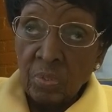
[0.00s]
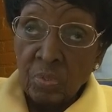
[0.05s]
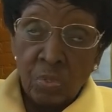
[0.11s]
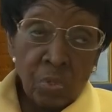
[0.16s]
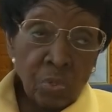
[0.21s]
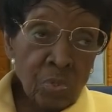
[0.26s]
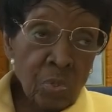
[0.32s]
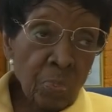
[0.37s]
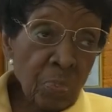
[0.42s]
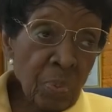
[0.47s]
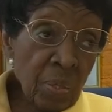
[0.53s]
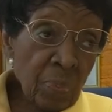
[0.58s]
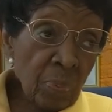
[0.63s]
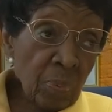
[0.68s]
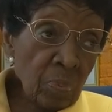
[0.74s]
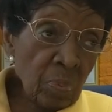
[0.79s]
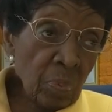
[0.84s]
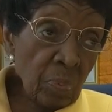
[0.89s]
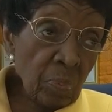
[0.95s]
church
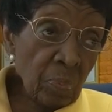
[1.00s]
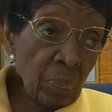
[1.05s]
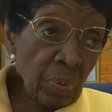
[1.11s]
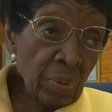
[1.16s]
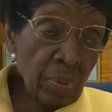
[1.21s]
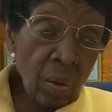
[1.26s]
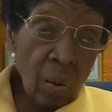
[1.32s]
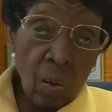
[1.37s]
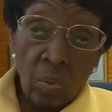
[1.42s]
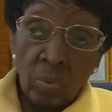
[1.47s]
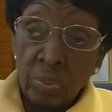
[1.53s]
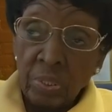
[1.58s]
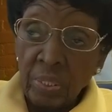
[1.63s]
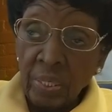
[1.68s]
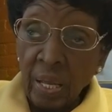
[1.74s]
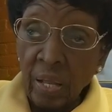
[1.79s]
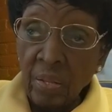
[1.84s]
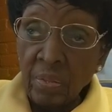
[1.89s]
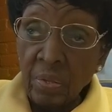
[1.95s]
people were all
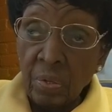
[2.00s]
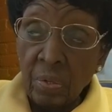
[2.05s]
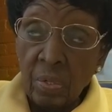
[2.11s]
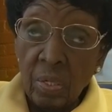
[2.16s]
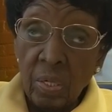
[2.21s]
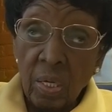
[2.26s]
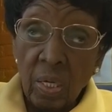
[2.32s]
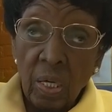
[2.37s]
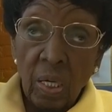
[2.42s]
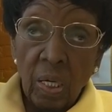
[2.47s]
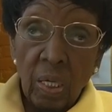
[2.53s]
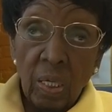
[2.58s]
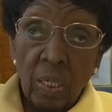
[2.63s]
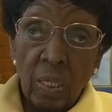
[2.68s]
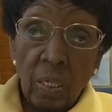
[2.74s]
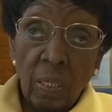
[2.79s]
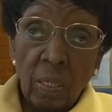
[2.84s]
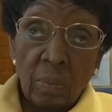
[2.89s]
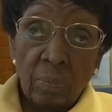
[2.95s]
together.
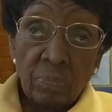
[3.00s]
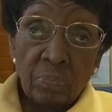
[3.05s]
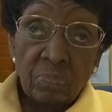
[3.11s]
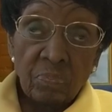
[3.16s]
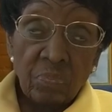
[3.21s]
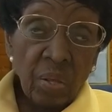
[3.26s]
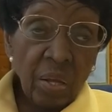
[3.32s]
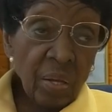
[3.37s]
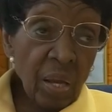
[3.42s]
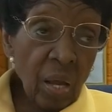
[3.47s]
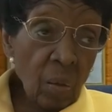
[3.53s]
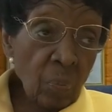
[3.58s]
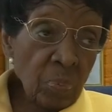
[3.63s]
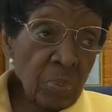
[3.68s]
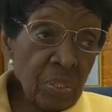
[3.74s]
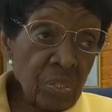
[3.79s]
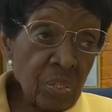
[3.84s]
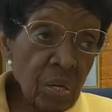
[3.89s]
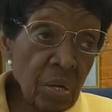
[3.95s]
They
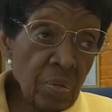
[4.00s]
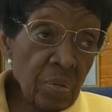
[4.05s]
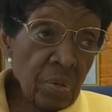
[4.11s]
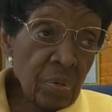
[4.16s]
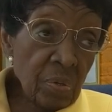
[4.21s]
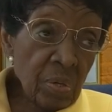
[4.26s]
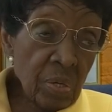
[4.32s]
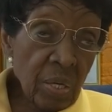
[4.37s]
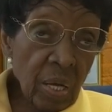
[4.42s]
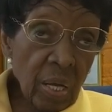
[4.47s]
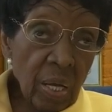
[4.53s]
helped each other.